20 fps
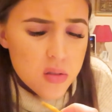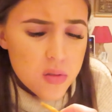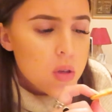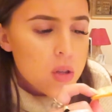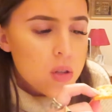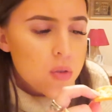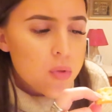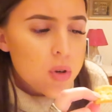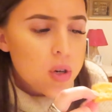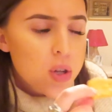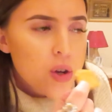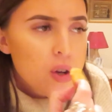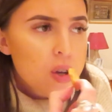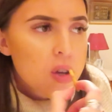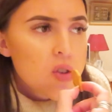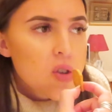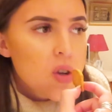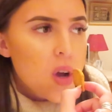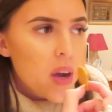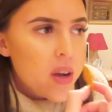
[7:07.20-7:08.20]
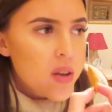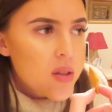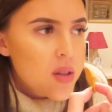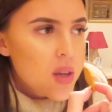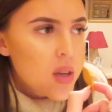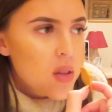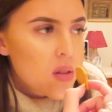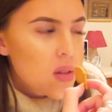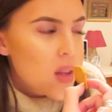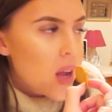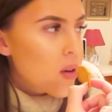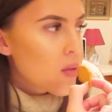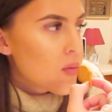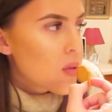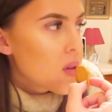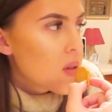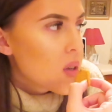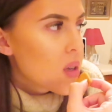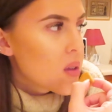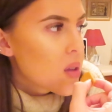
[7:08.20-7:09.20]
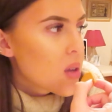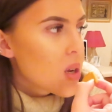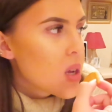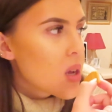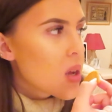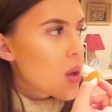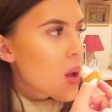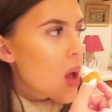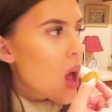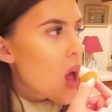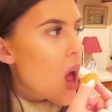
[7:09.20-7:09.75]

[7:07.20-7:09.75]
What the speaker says: These are really good. I could sit and snack on these easily.